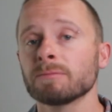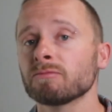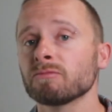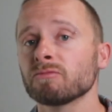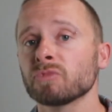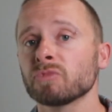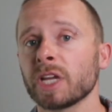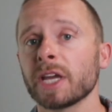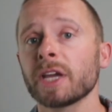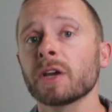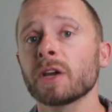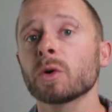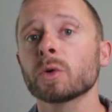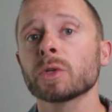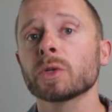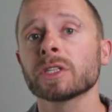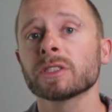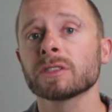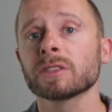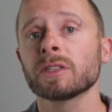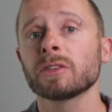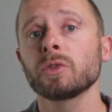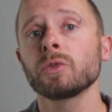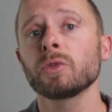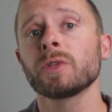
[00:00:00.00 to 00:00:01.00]
Django
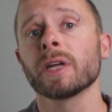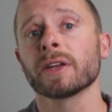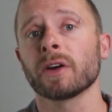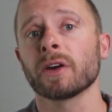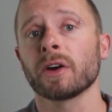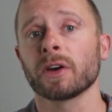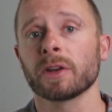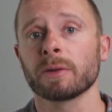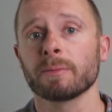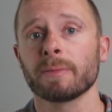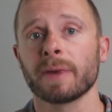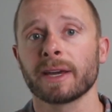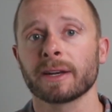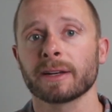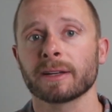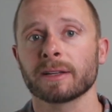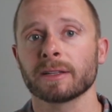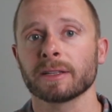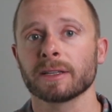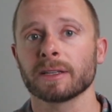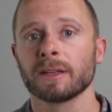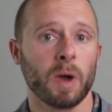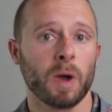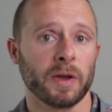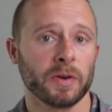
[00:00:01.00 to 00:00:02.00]
doesn't do that automatically.
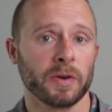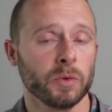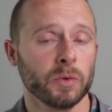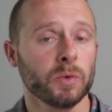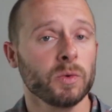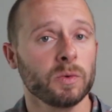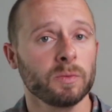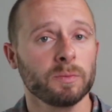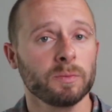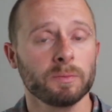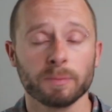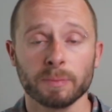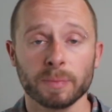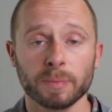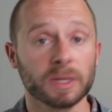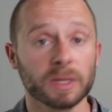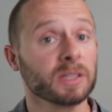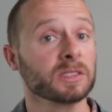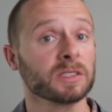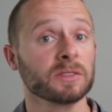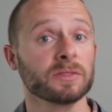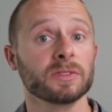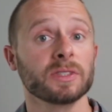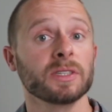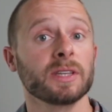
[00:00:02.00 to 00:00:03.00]
I knew, because
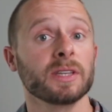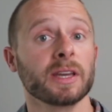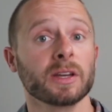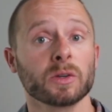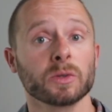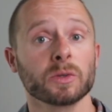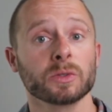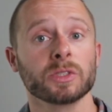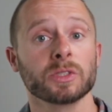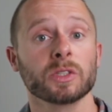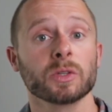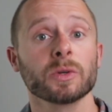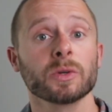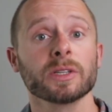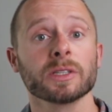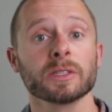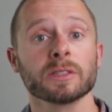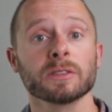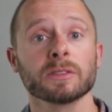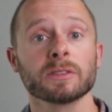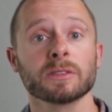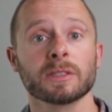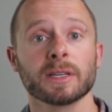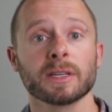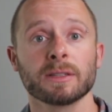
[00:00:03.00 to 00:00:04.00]
of the Django
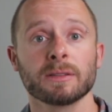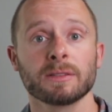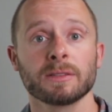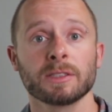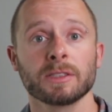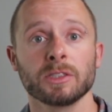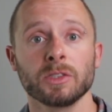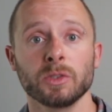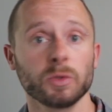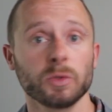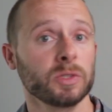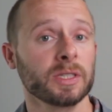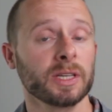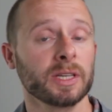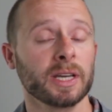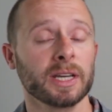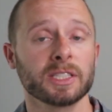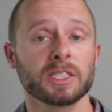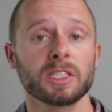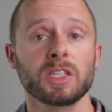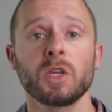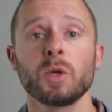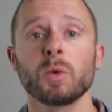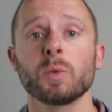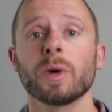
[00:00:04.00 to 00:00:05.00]
tutorials, that using
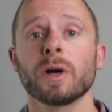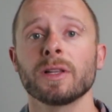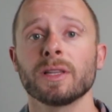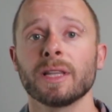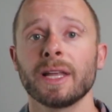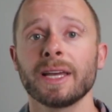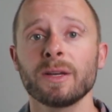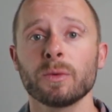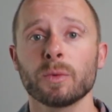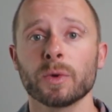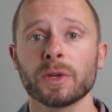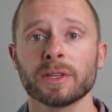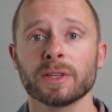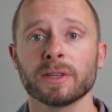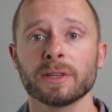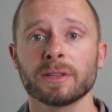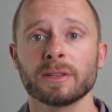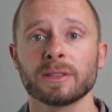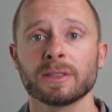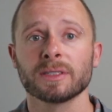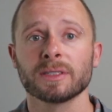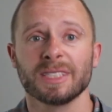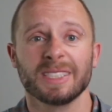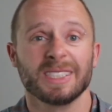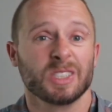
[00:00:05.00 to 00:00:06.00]
SQLite with it
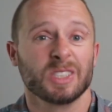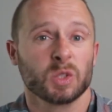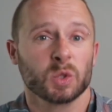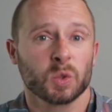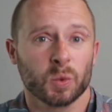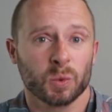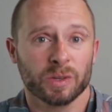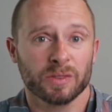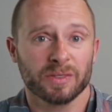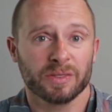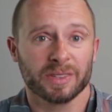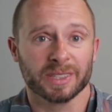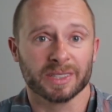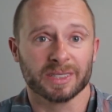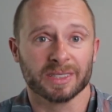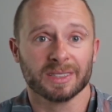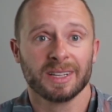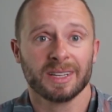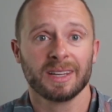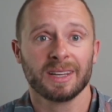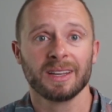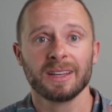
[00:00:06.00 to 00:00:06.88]
is trivial.